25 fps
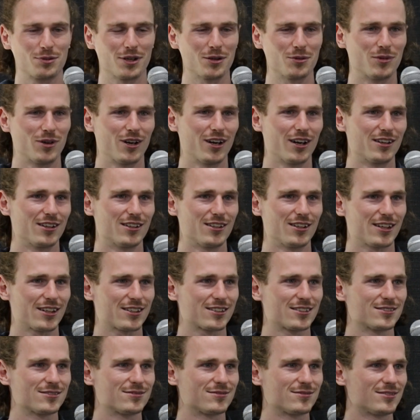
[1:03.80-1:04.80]
pretty wide. I
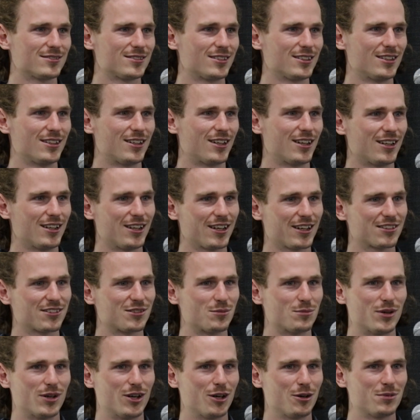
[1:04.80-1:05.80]
like
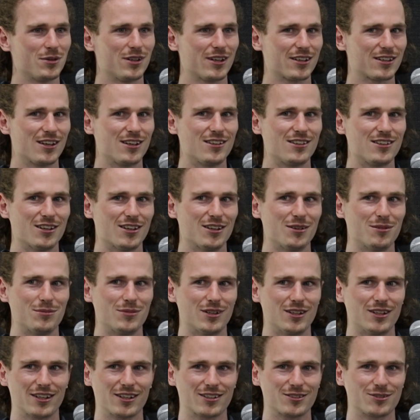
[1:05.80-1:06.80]
some pop, like
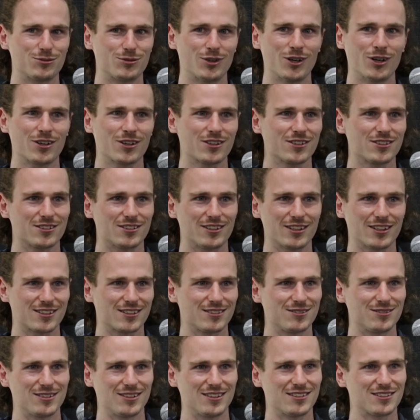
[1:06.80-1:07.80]
EDM, I like rock, I
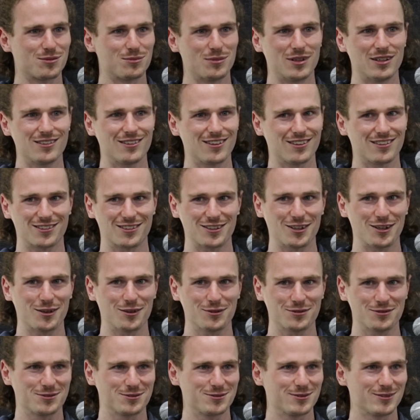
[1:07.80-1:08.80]
like some indie
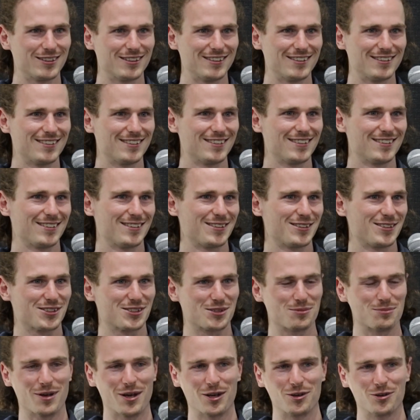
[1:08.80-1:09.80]
stuff. Yeah.
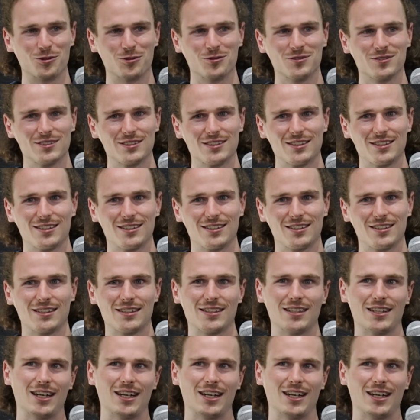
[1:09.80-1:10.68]
Some metal. Yep.